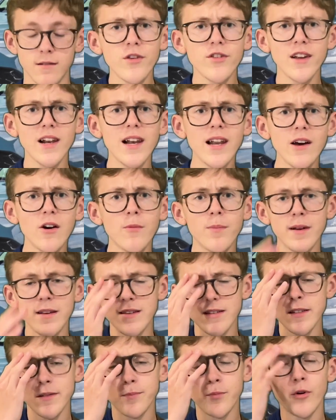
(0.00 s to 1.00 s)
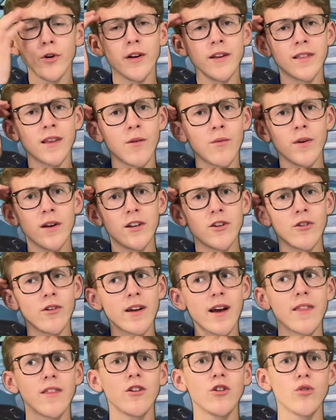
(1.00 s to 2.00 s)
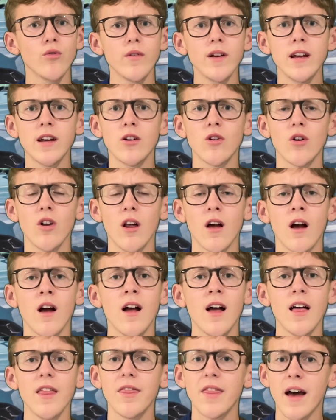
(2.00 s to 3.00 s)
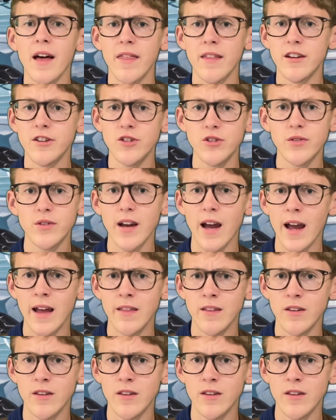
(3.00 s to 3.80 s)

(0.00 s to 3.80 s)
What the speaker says: a little bit disappointed that we don't get the green colour that they do get in the